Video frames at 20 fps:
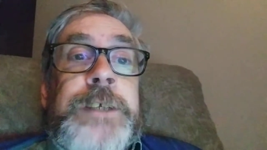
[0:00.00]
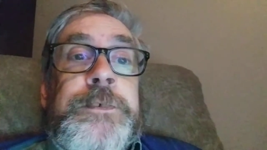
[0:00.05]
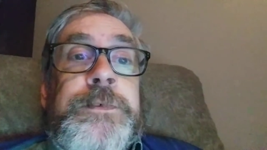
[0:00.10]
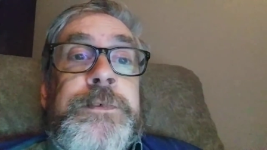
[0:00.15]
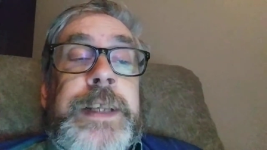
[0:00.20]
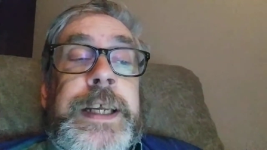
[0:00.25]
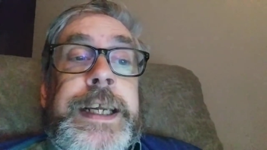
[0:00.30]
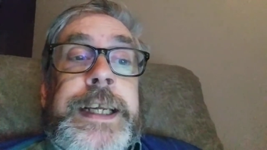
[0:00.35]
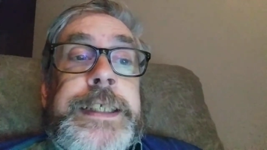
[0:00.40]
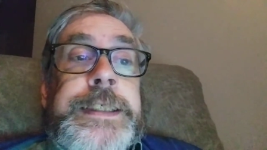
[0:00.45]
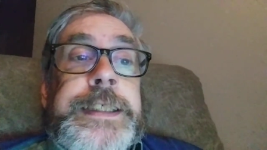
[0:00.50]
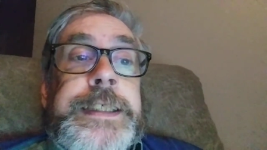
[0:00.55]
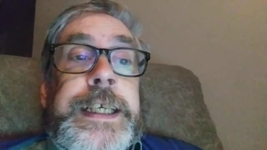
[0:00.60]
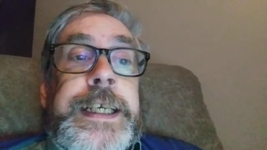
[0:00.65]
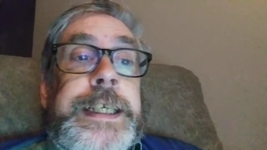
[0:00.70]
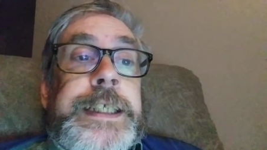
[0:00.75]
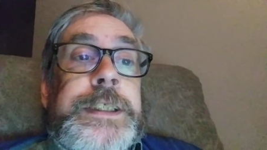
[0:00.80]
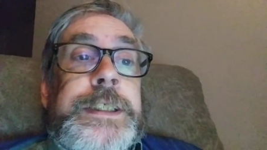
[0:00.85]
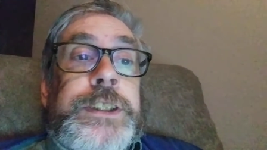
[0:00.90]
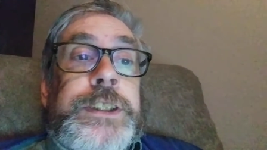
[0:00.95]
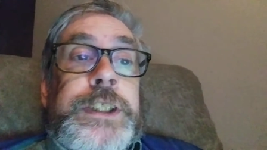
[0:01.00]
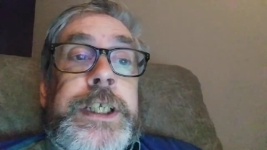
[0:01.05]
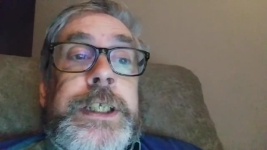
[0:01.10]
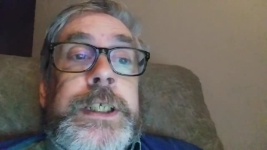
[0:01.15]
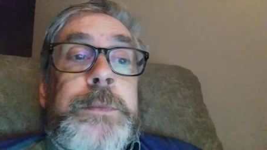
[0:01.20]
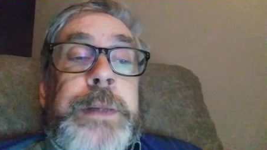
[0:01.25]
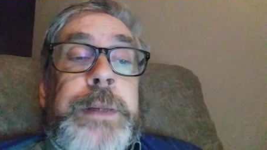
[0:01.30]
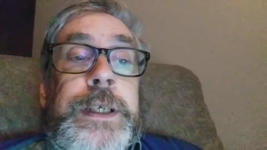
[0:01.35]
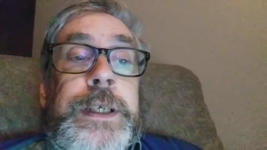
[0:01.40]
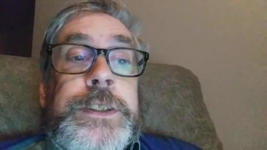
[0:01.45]
like, say, jingle
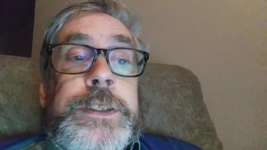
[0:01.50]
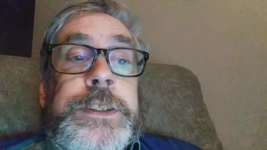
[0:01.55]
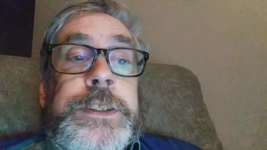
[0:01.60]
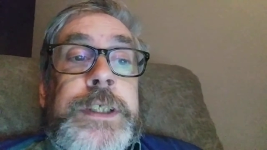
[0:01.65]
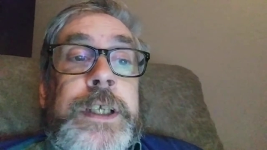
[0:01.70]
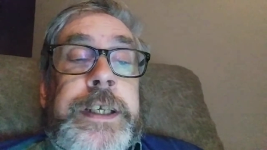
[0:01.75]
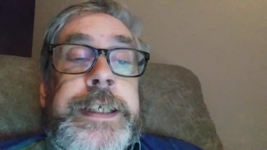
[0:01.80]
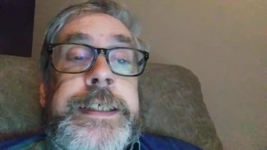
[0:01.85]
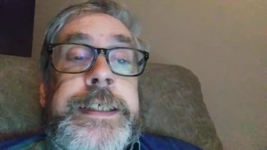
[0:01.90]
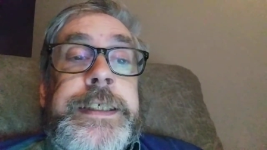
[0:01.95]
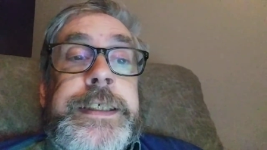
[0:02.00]
bells on it,